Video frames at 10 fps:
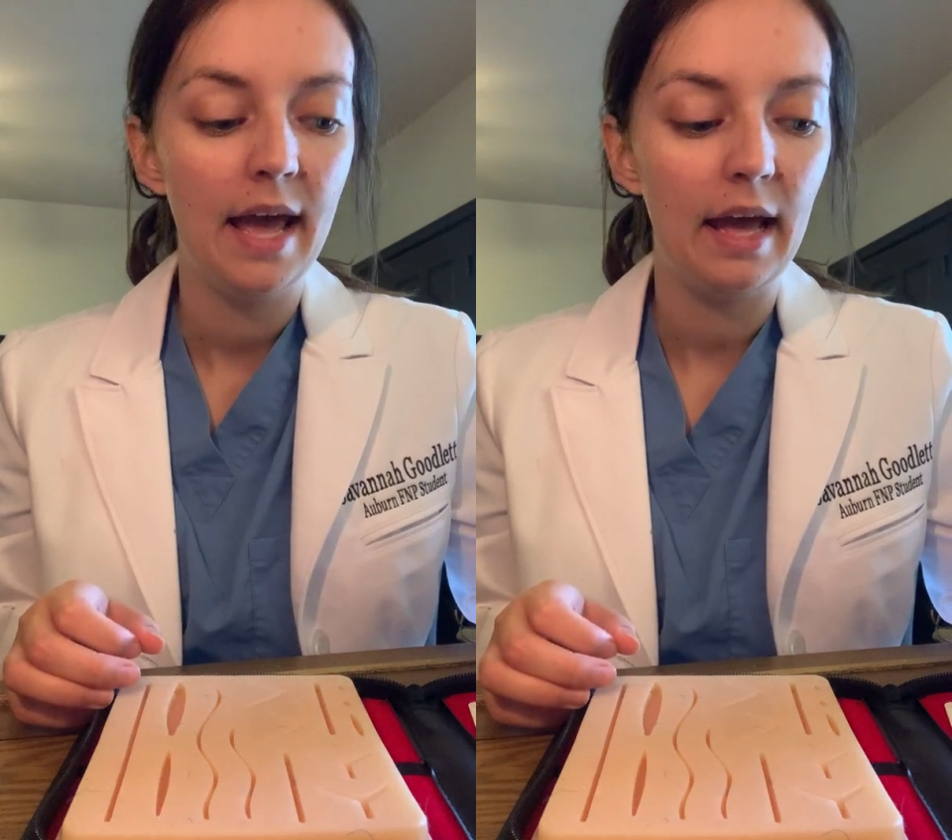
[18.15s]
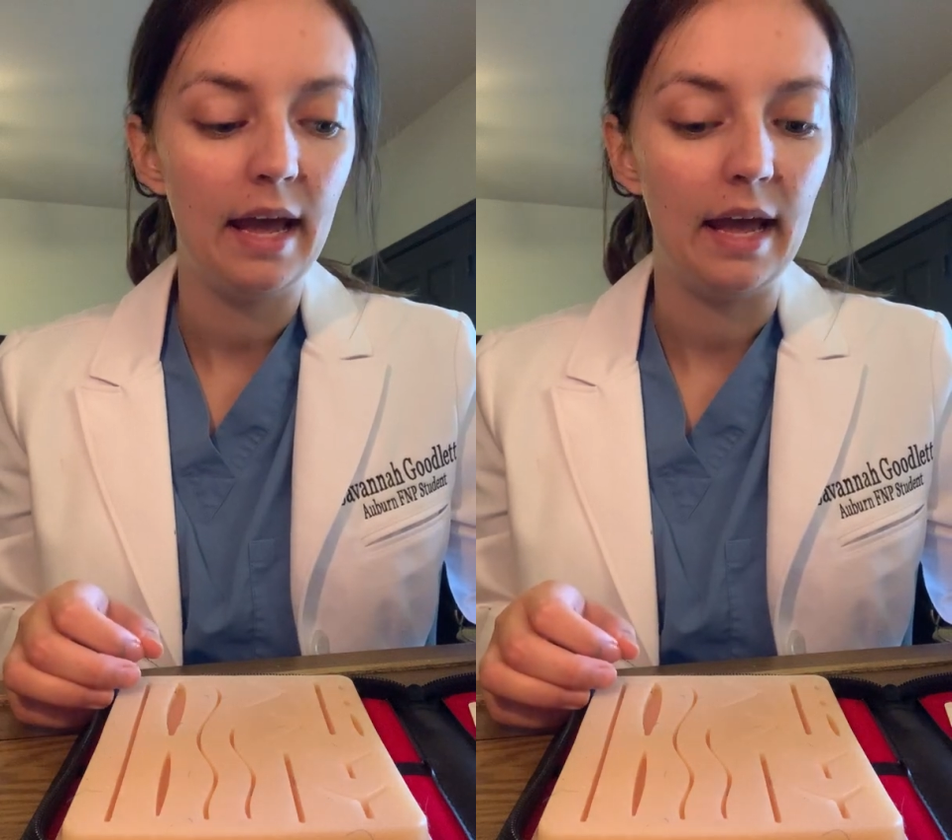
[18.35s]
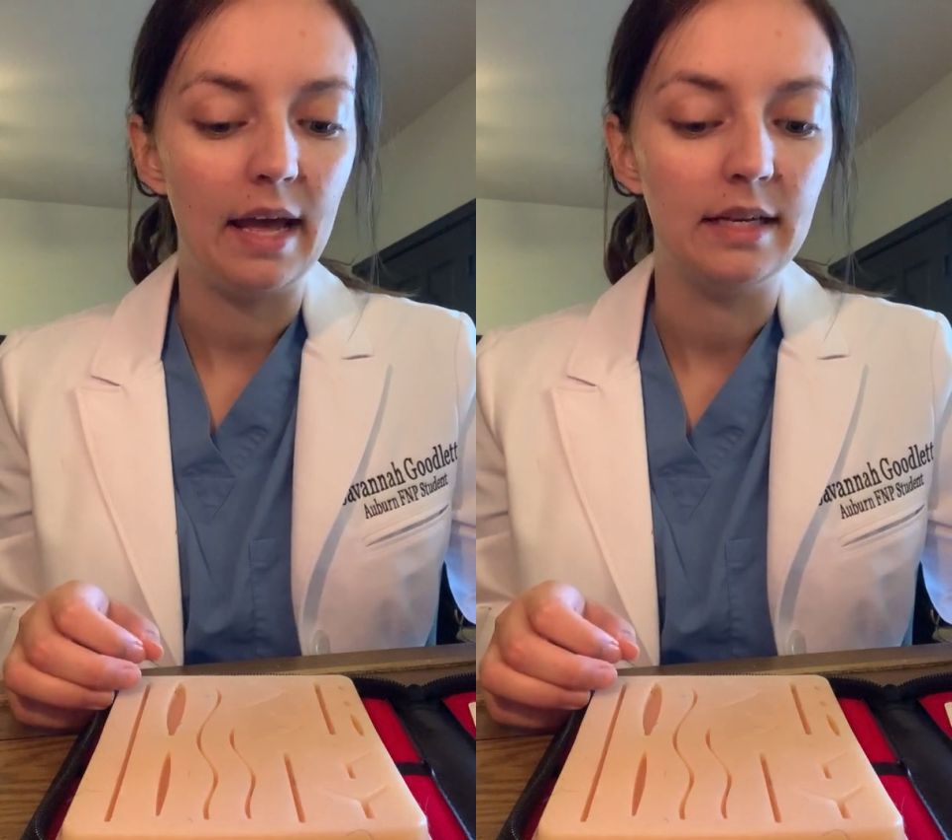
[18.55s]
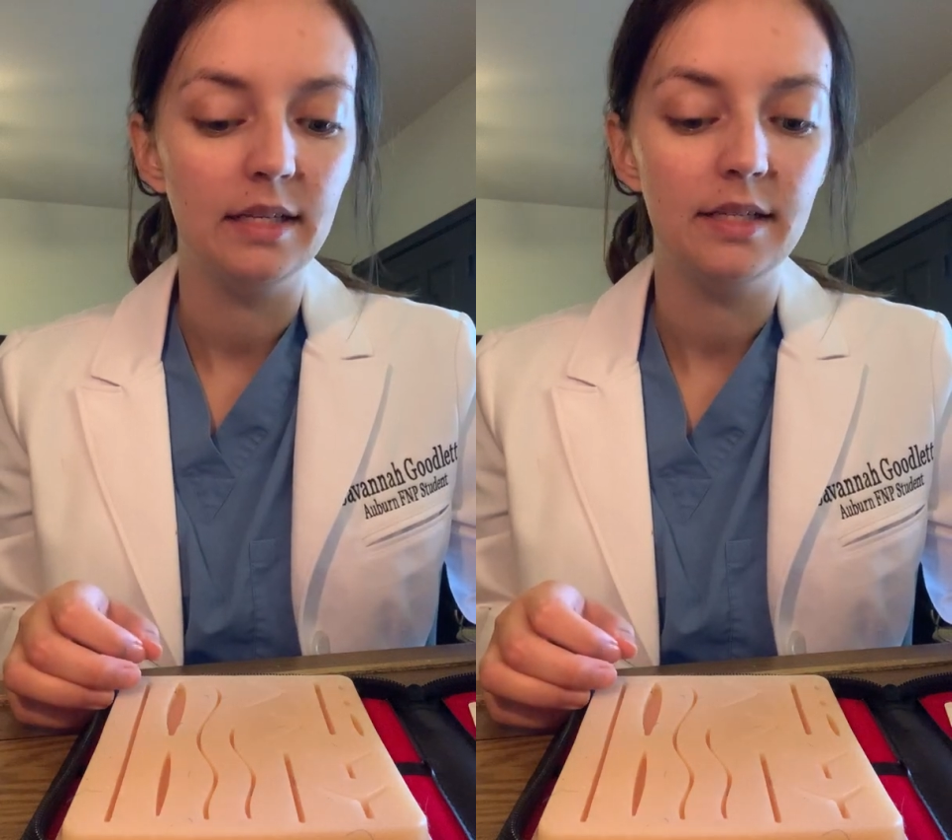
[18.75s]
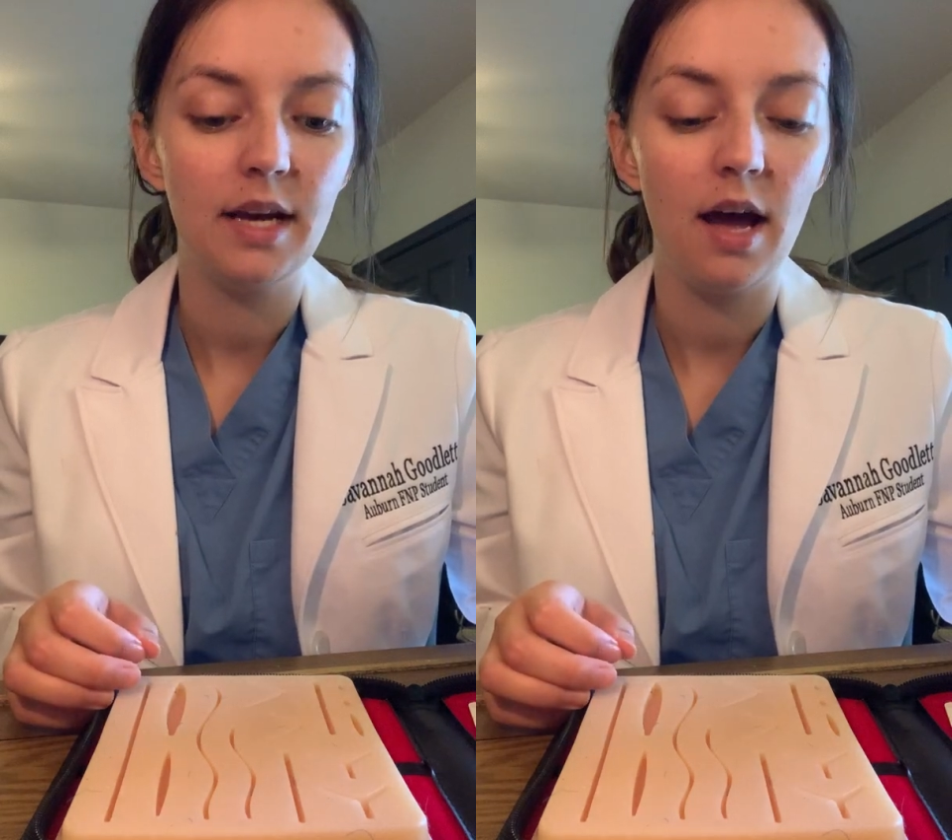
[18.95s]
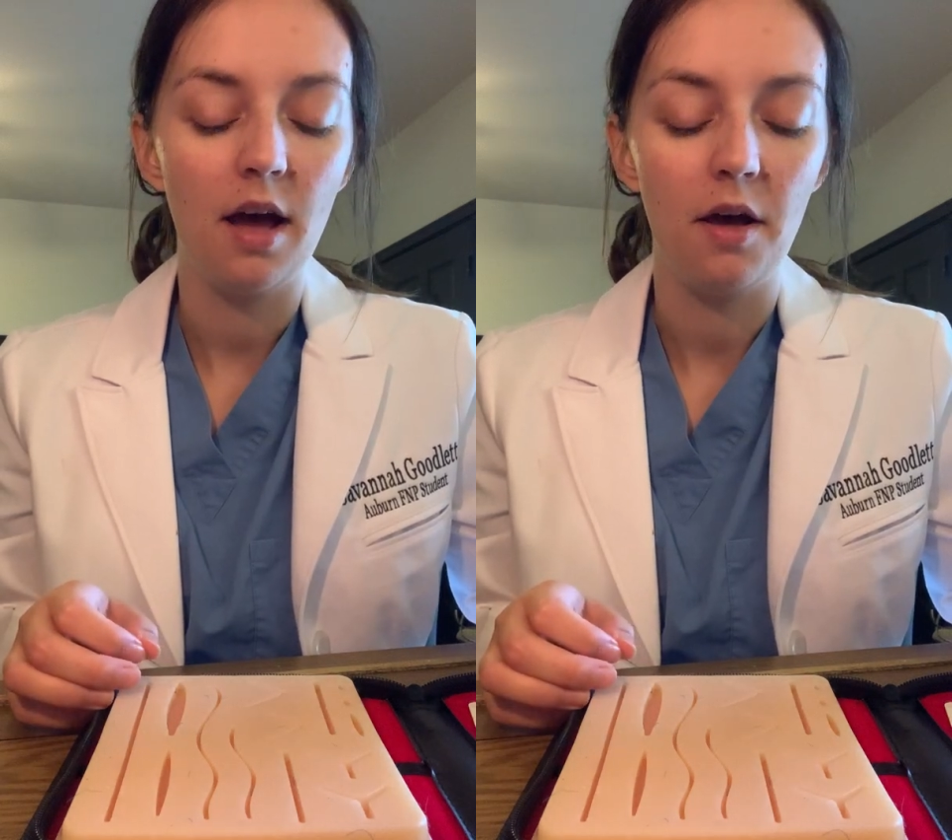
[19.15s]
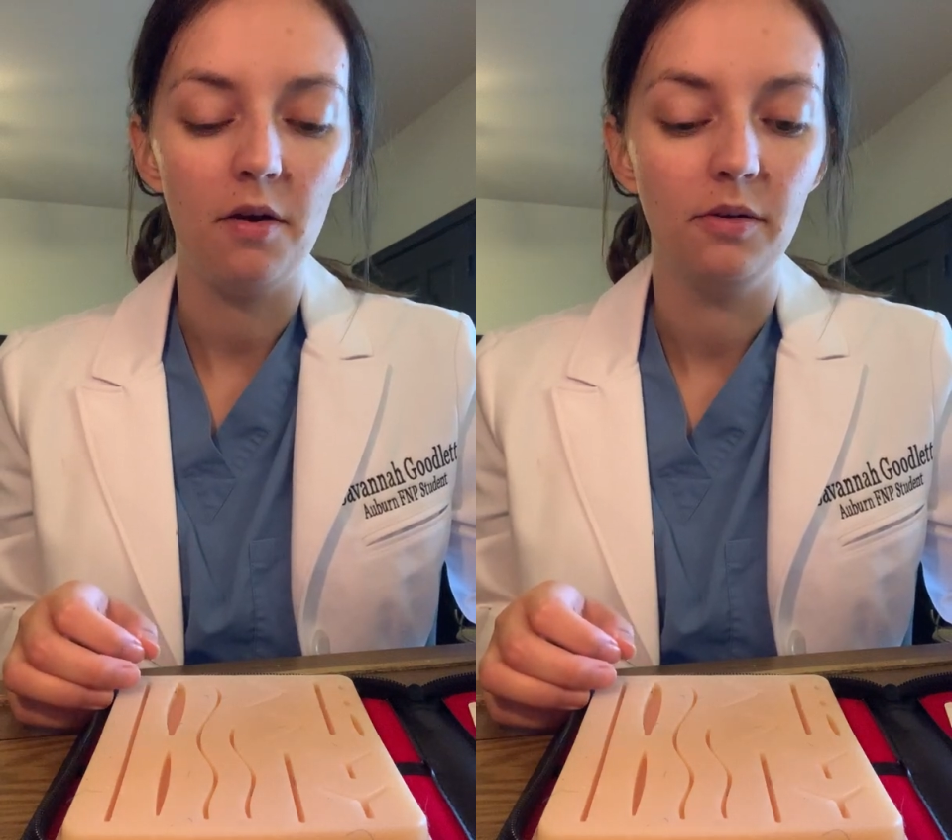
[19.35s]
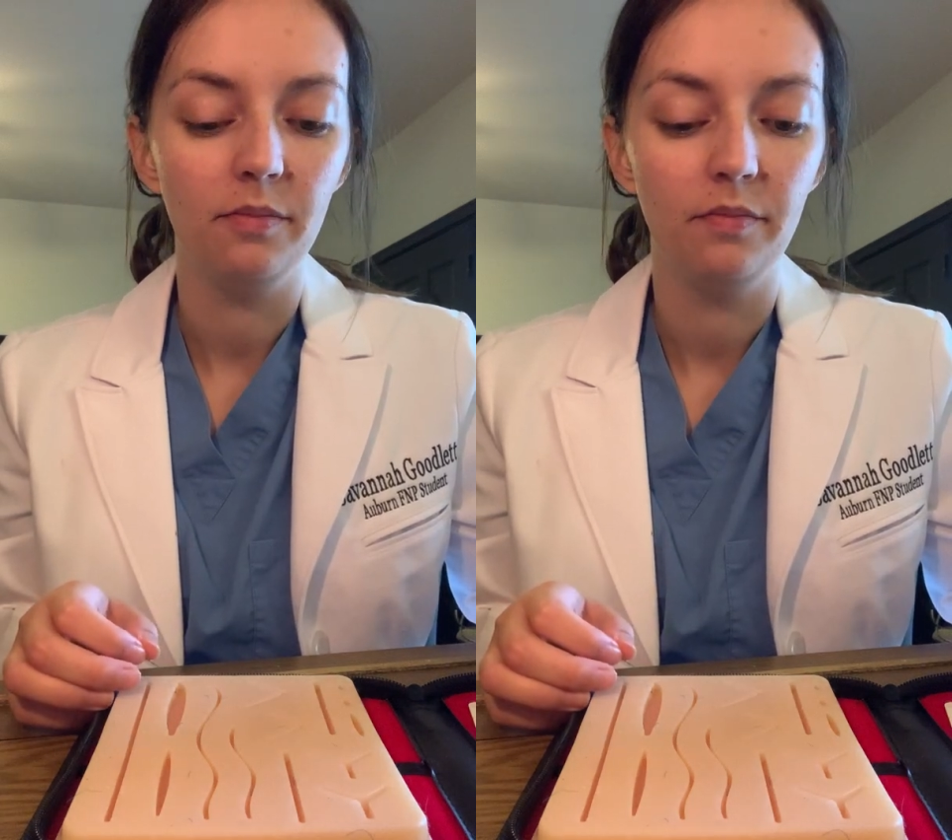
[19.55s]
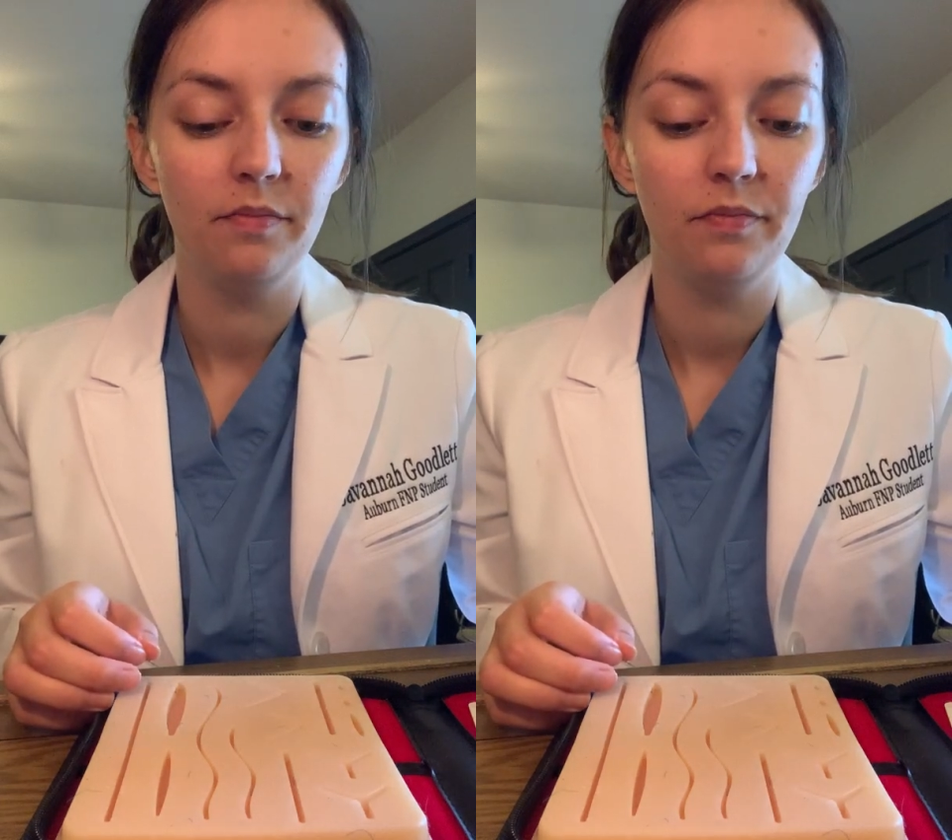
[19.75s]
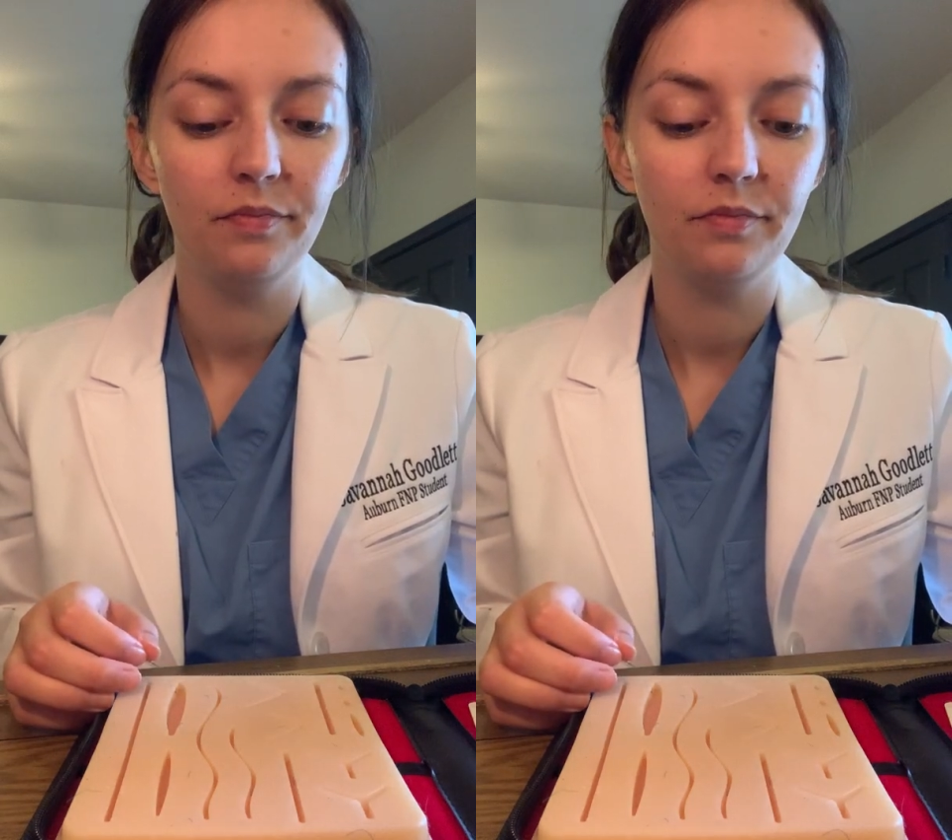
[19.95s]
and
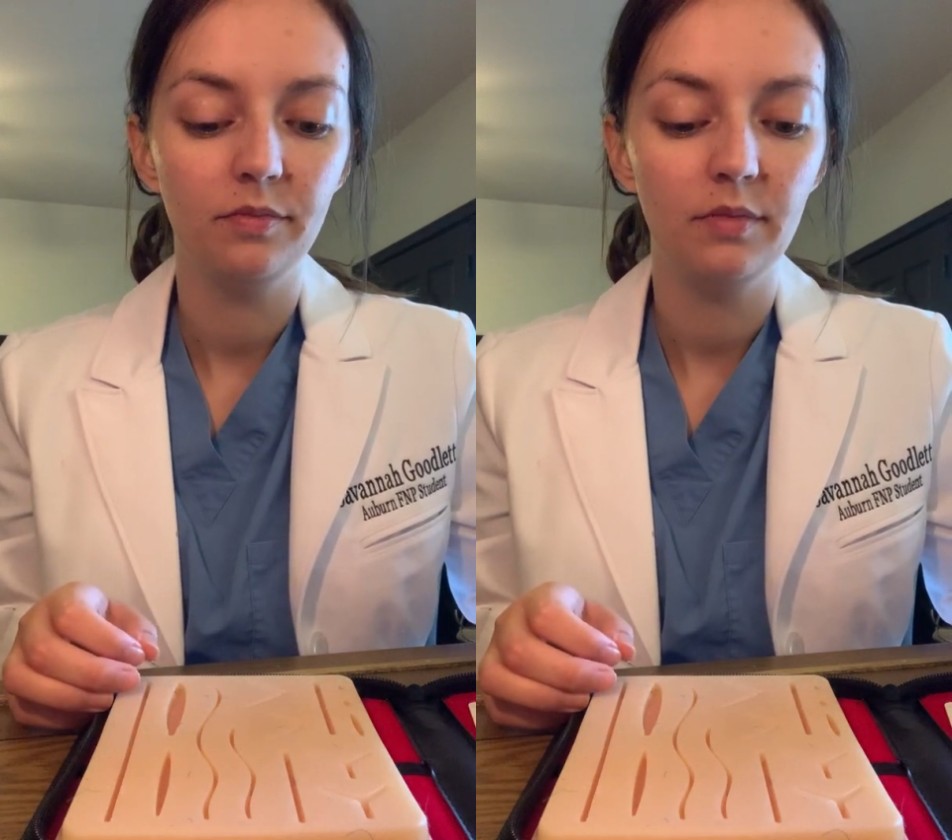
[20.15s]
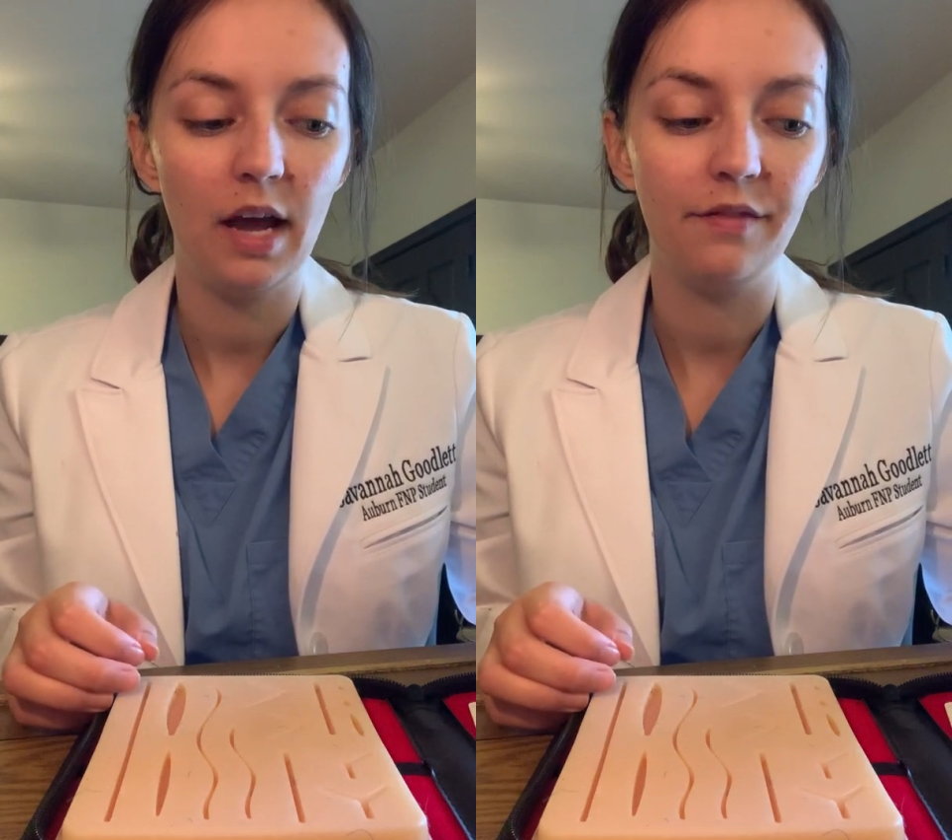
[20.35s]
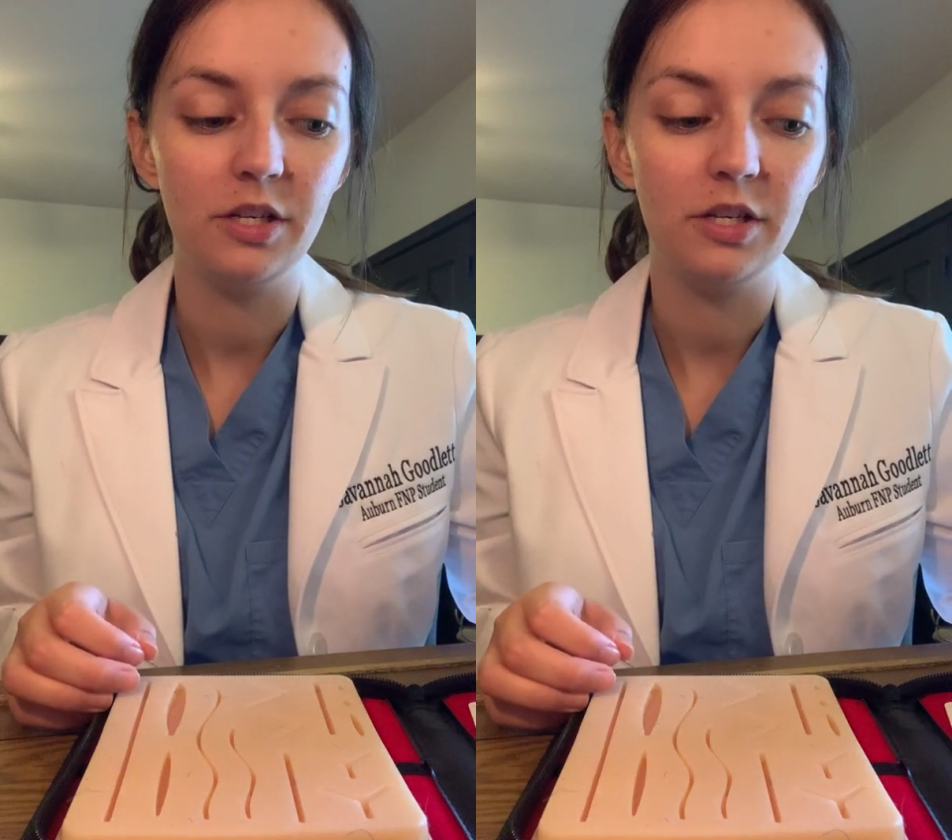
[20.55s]
have